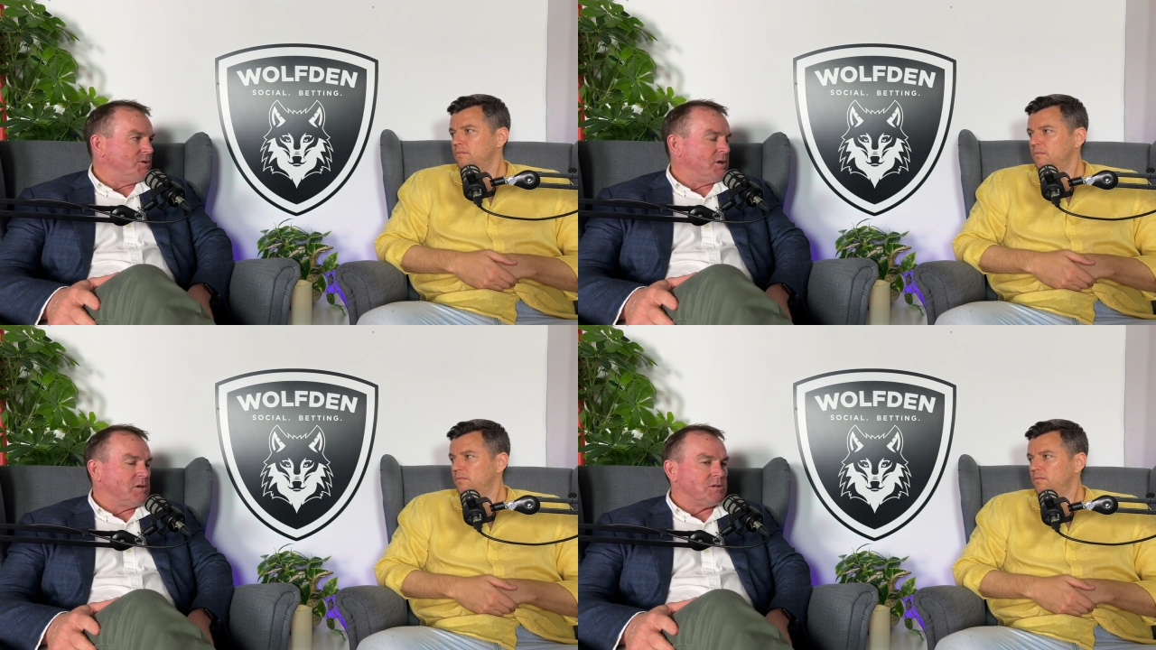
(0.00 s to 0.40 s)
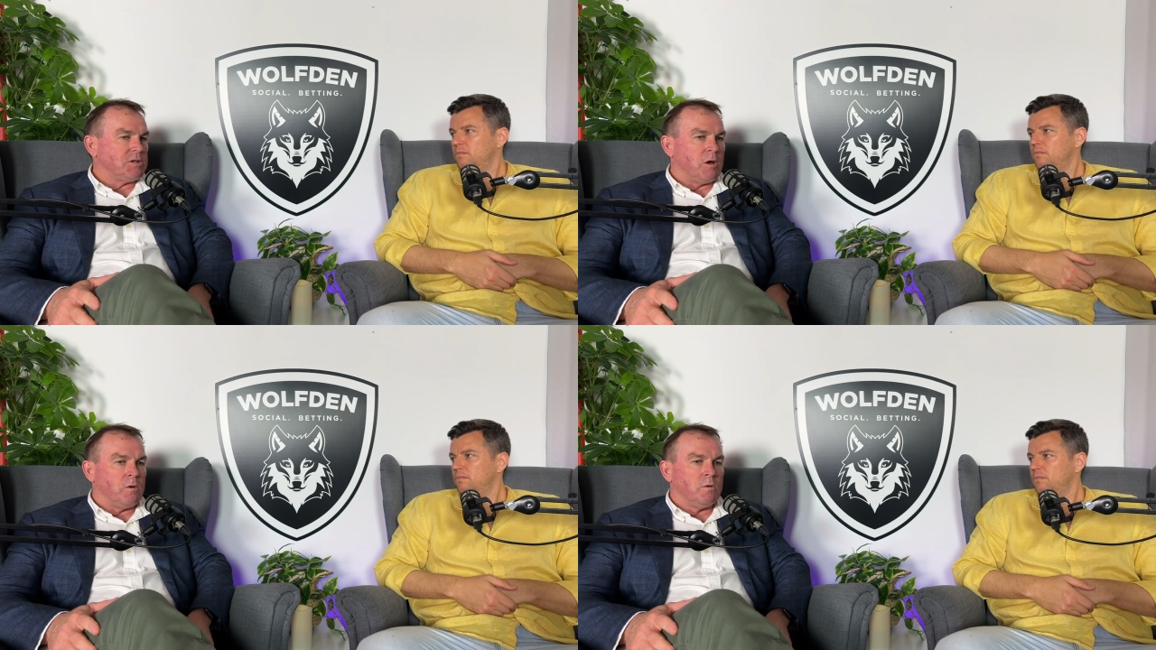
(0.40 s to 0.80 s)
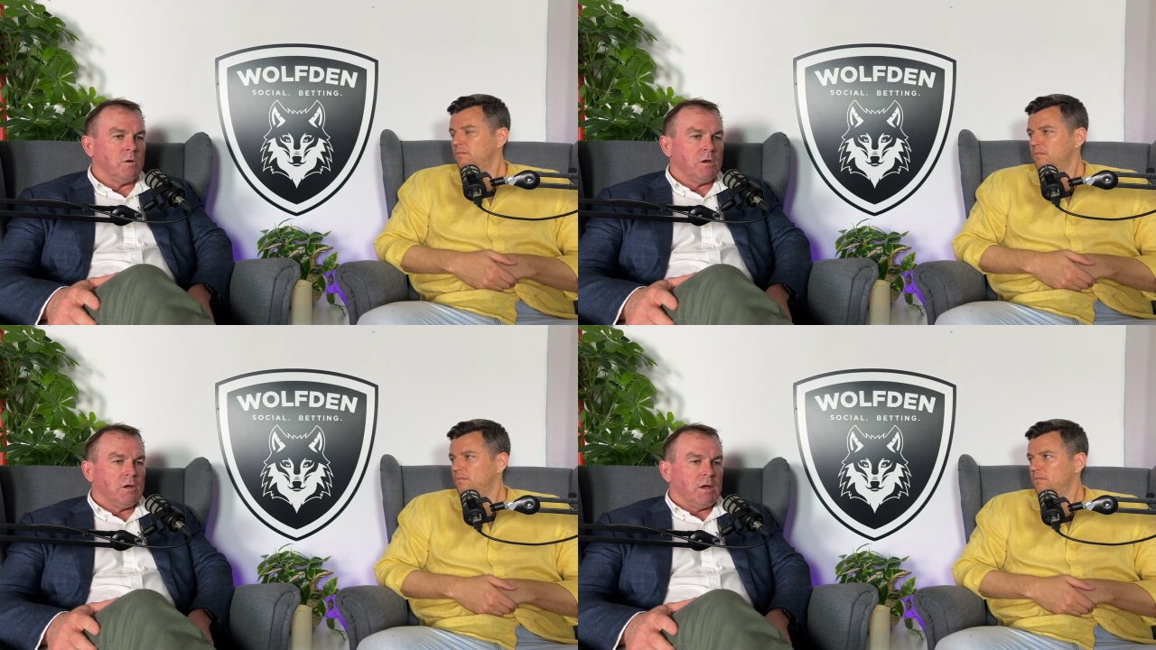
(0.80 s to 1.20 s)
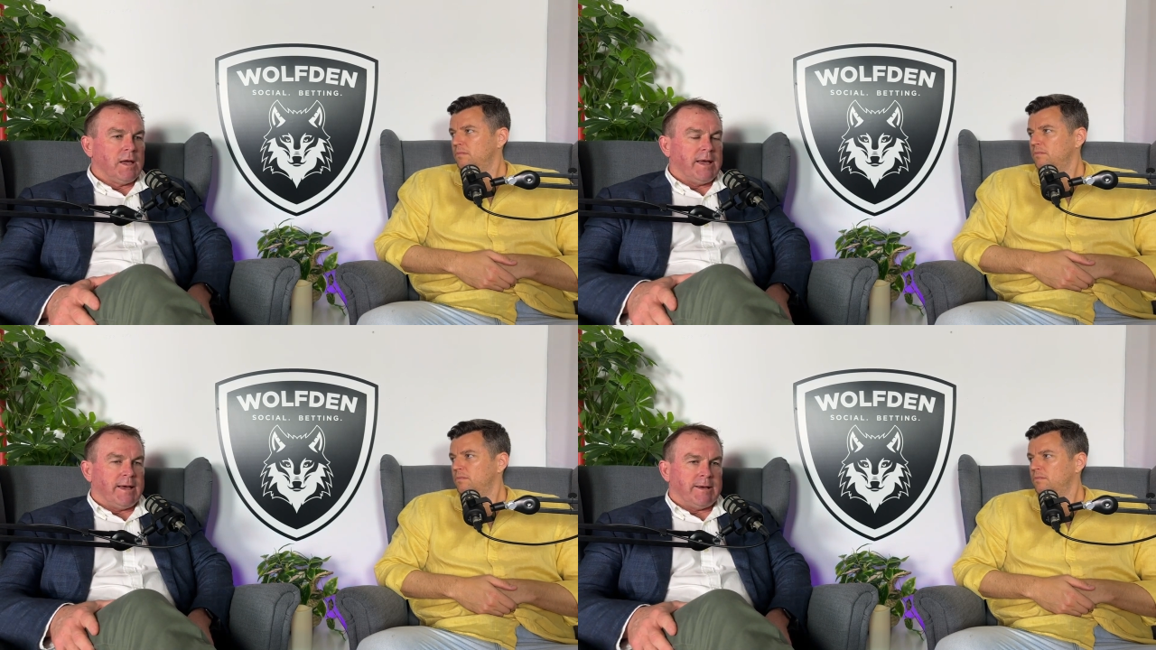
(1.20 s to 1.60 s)
Speaker 1: You know, so
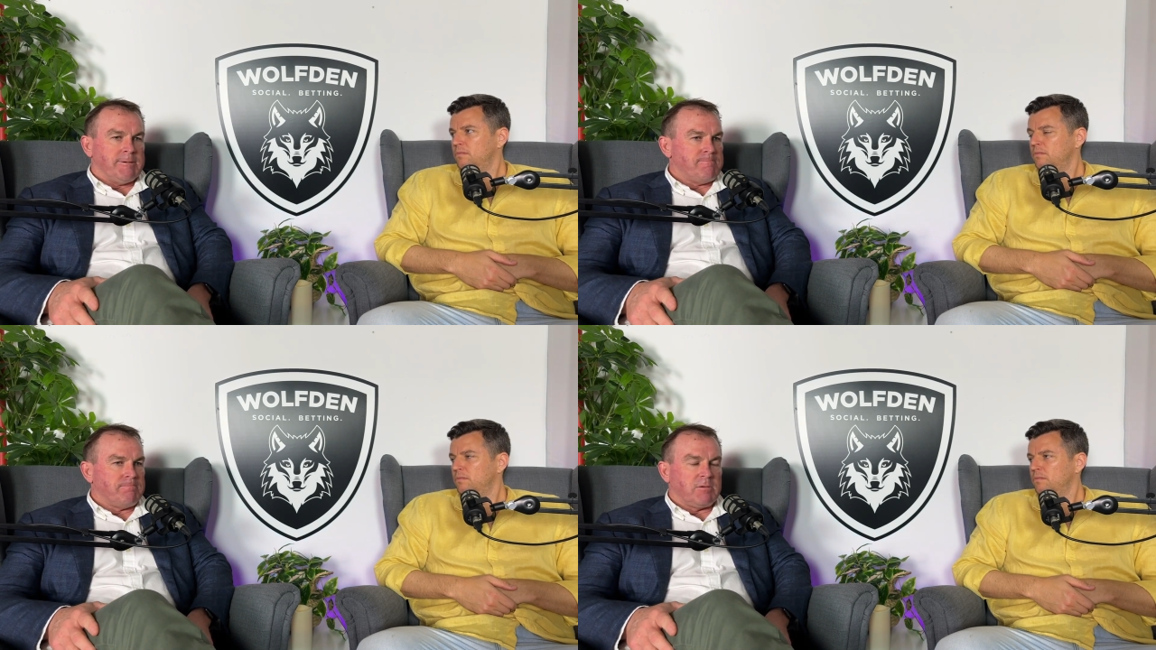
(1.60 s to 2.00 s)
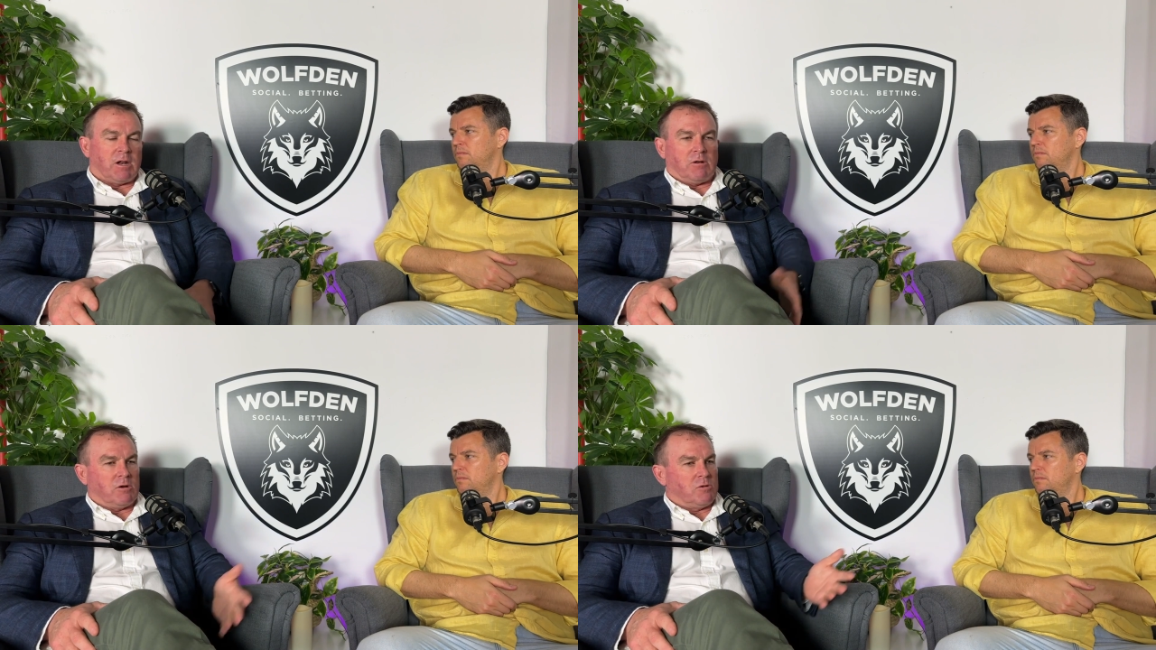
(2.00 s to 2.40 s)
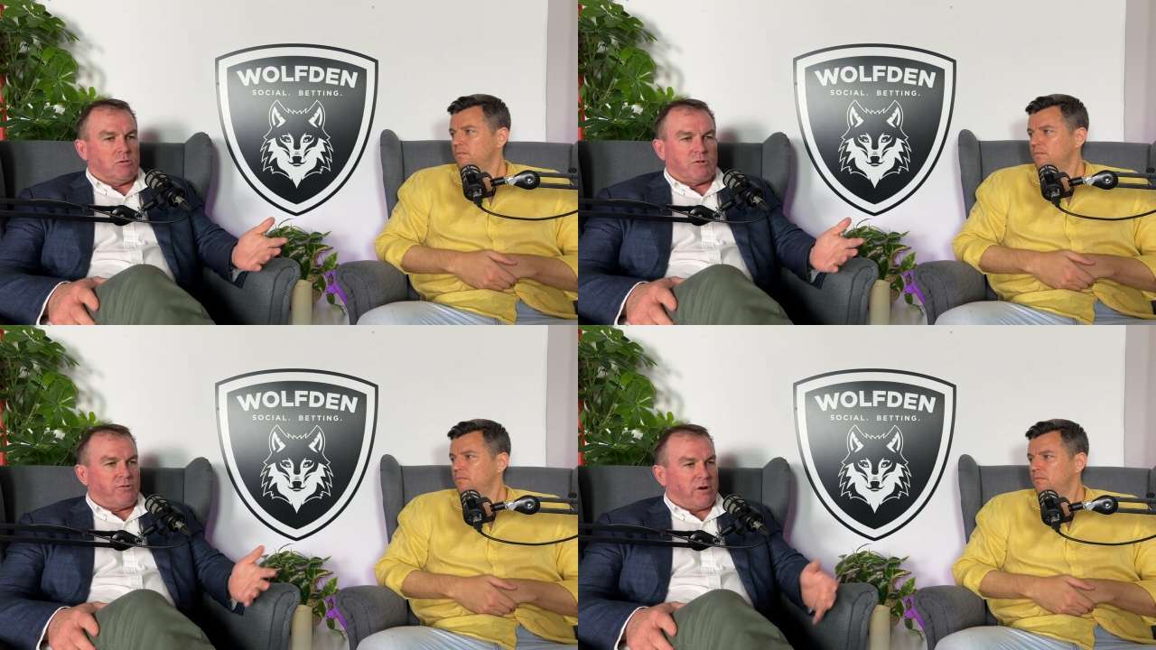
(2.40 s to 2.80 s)
um, you know, like a horse for